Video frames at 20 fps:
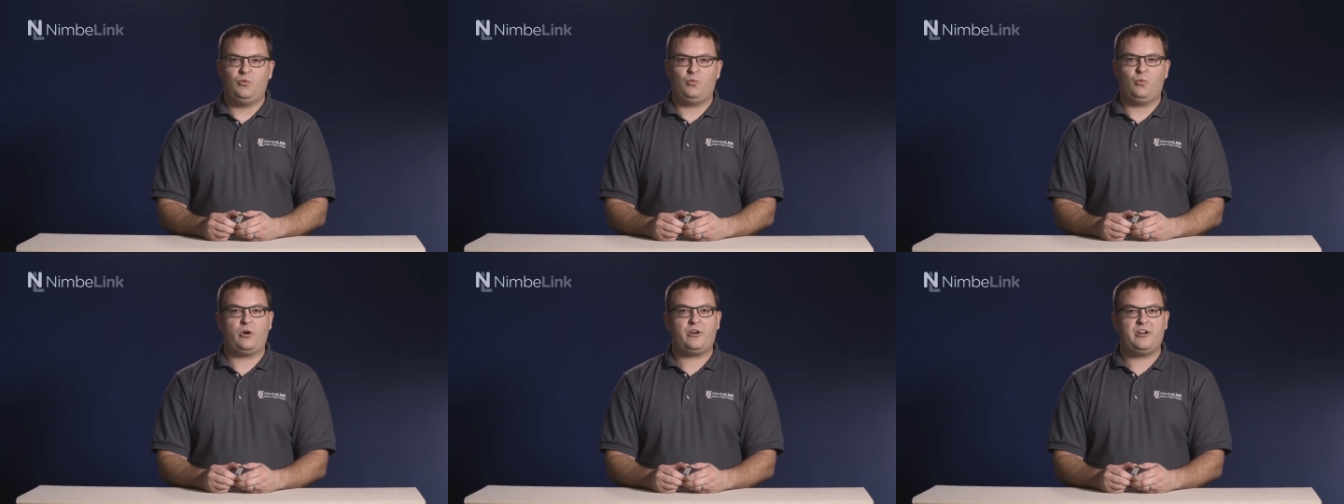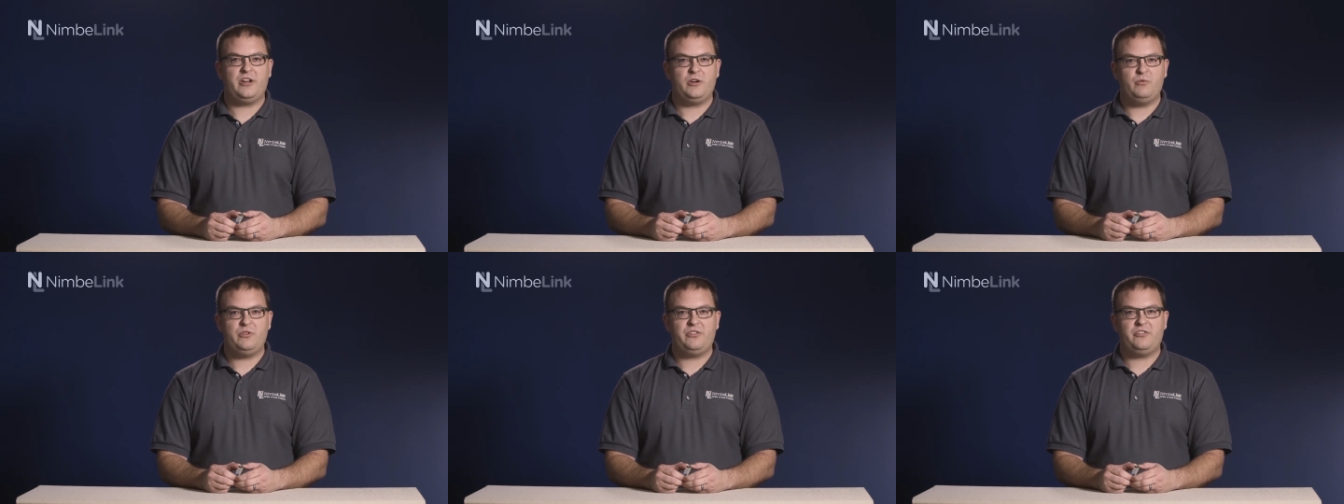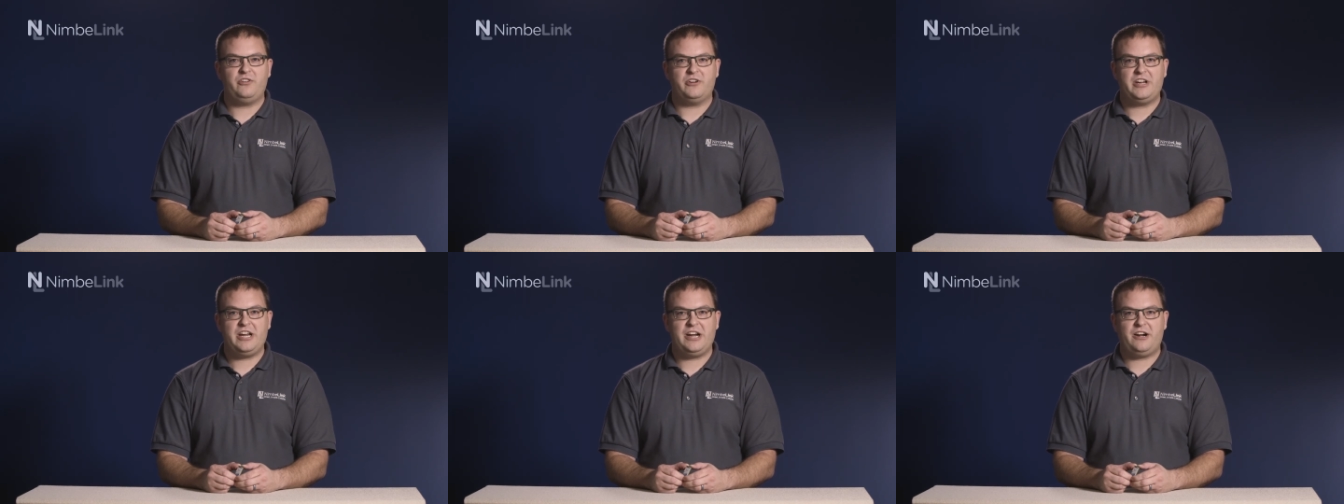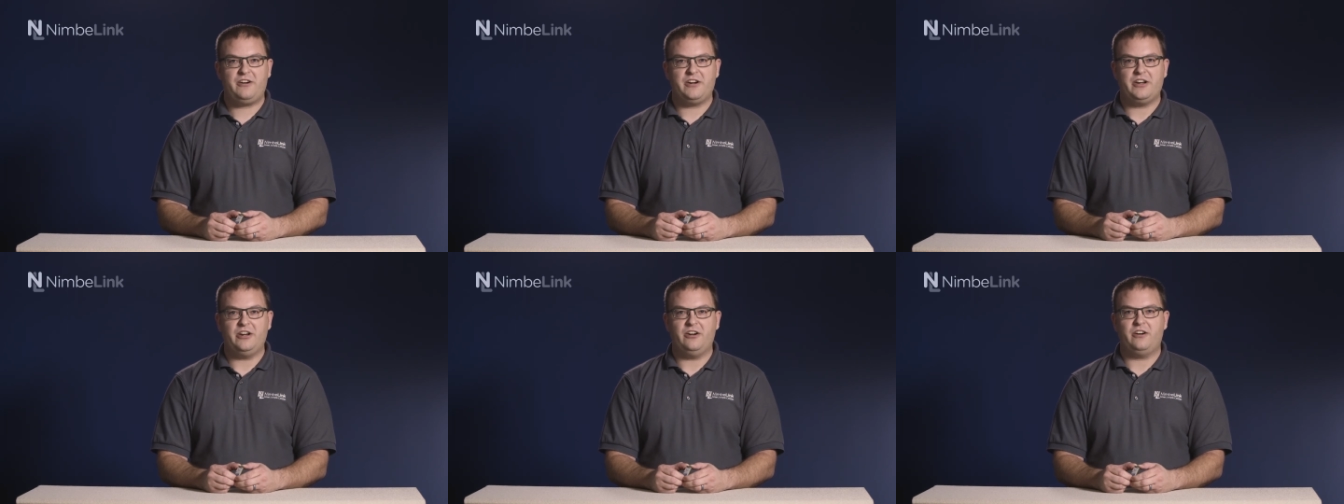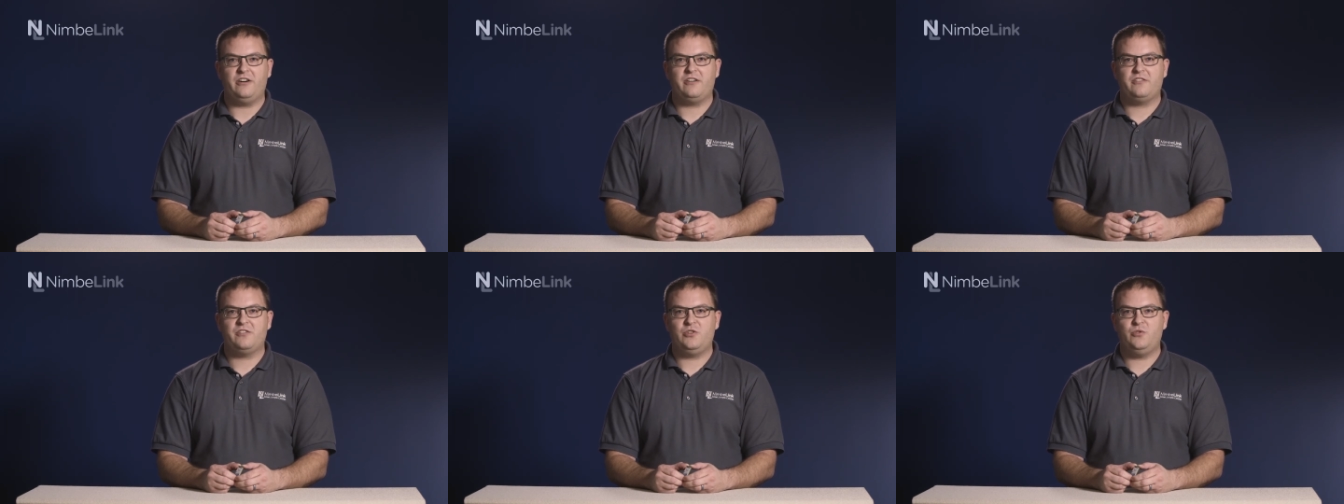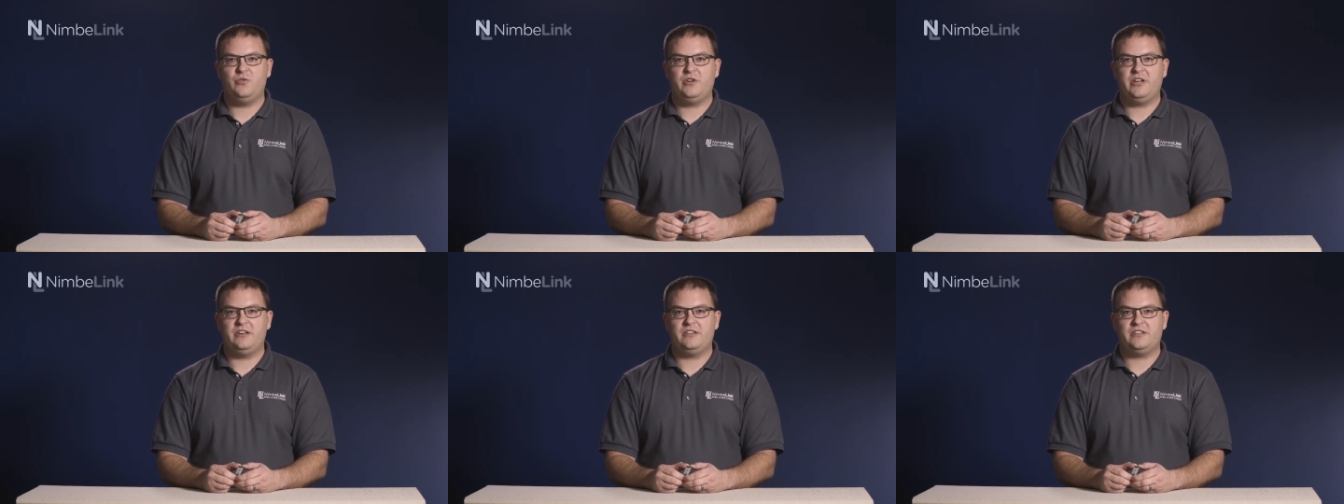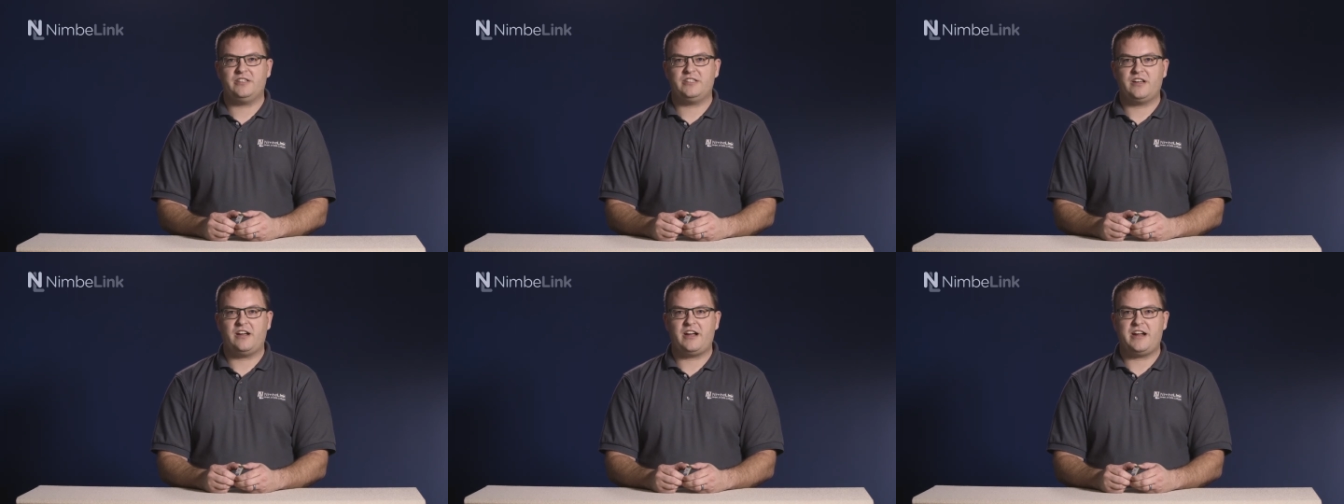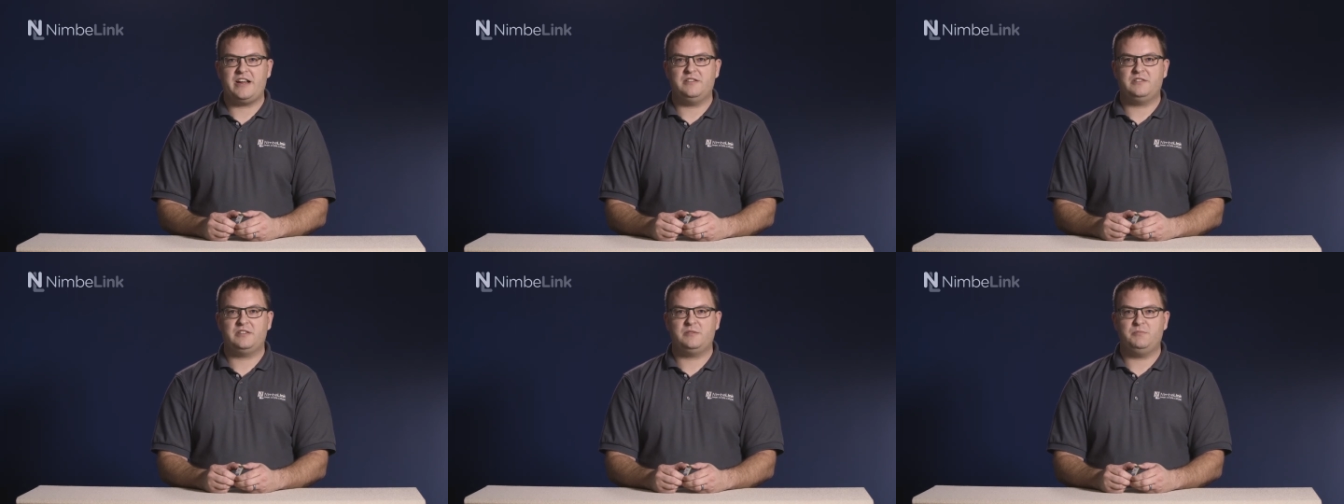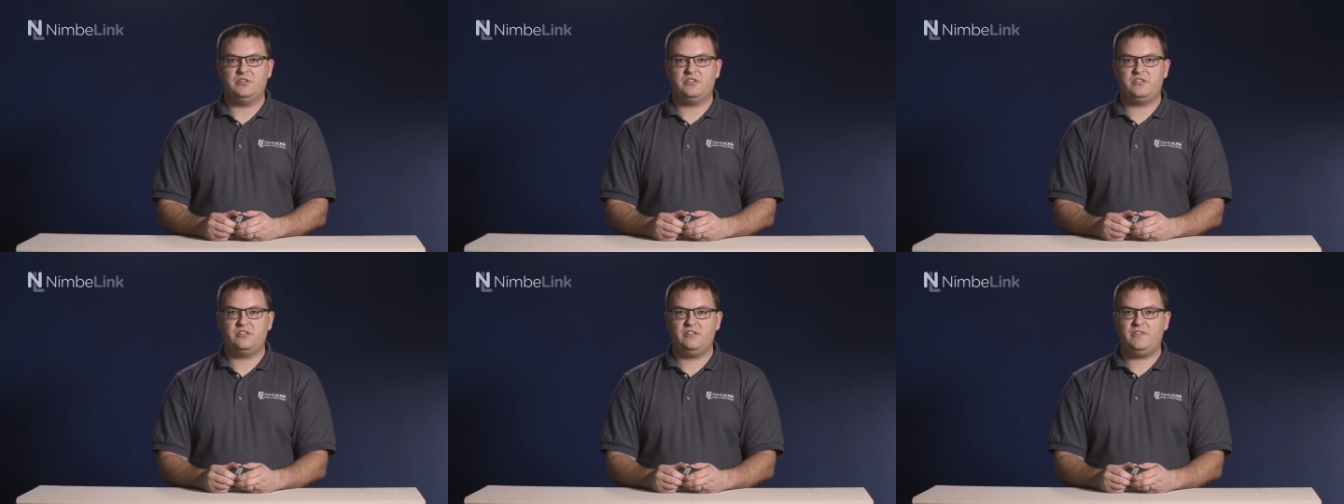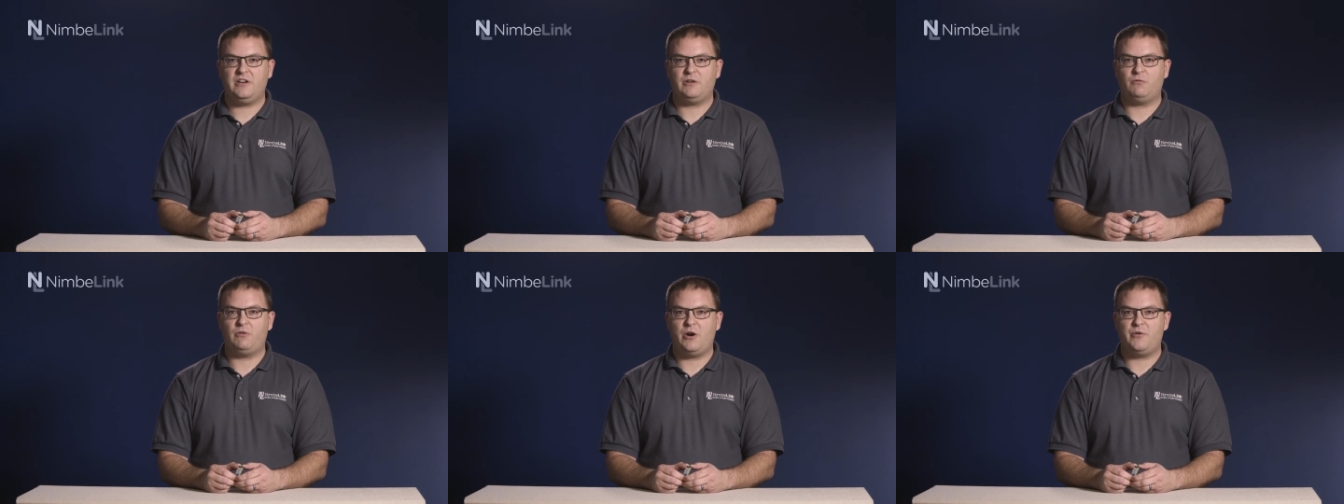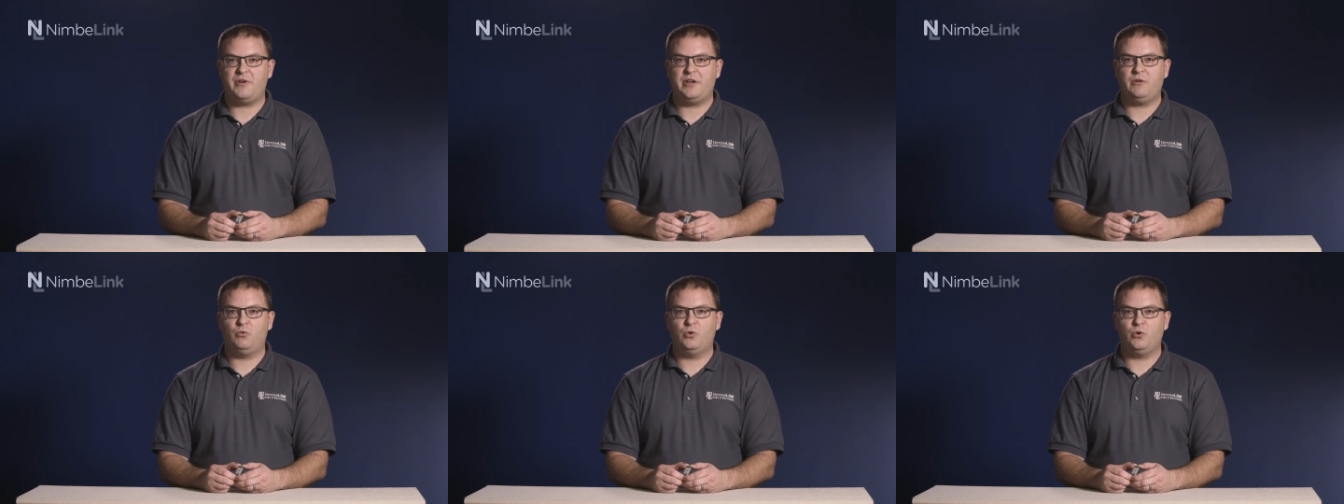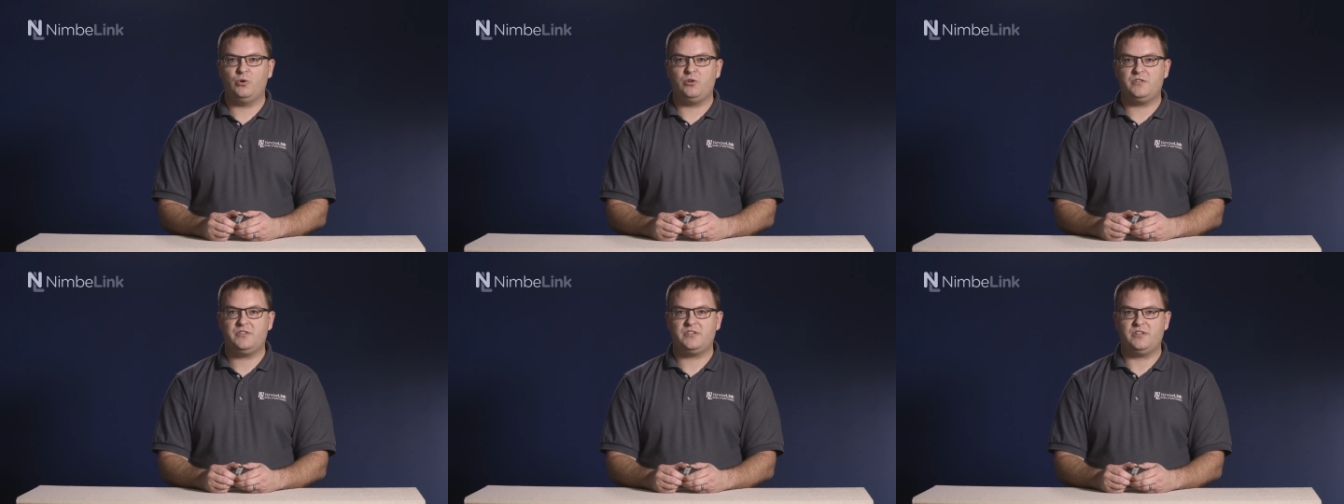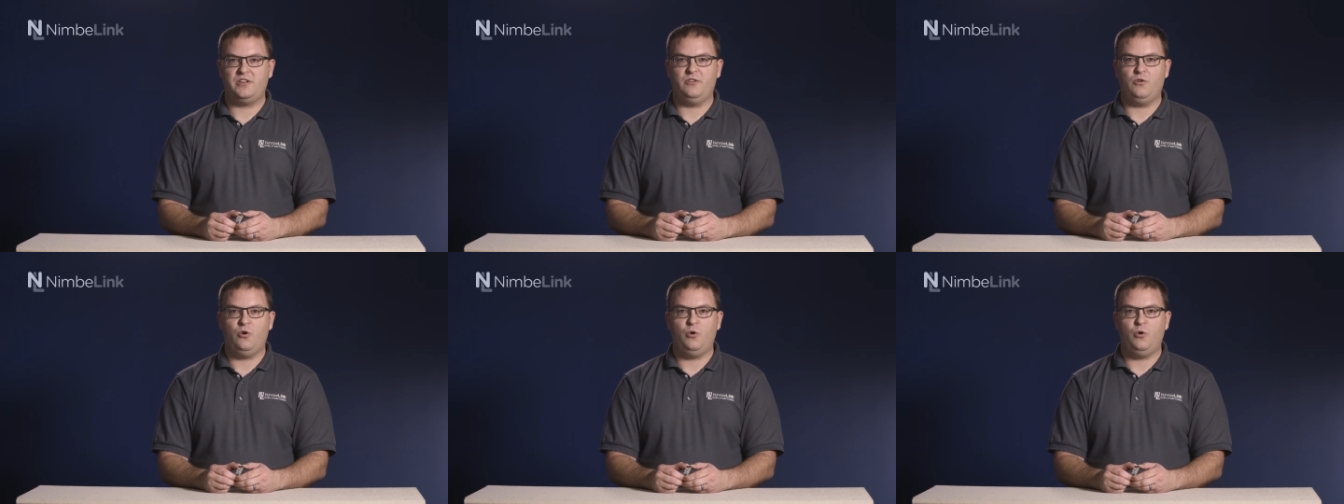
Working with your carrier, you can assign specific routing rules and